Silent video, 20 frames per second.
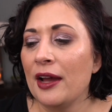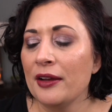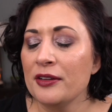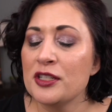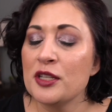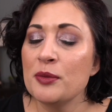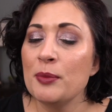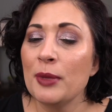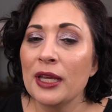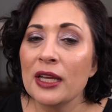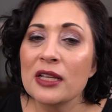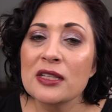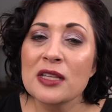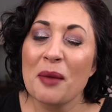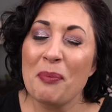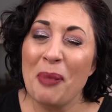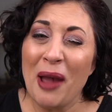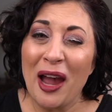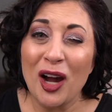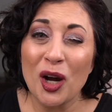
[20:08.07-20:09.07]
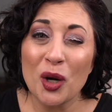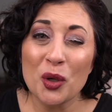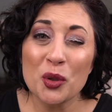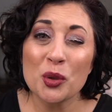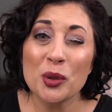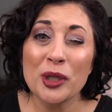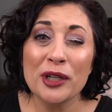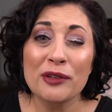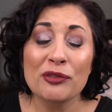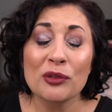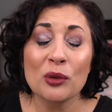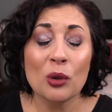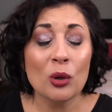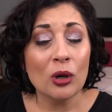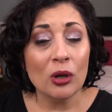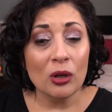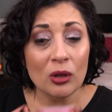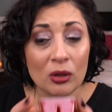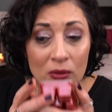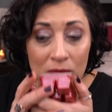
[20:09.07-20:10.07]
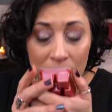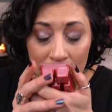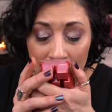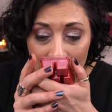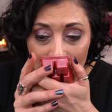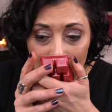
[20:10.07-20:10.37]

to me, it's a powdery floral,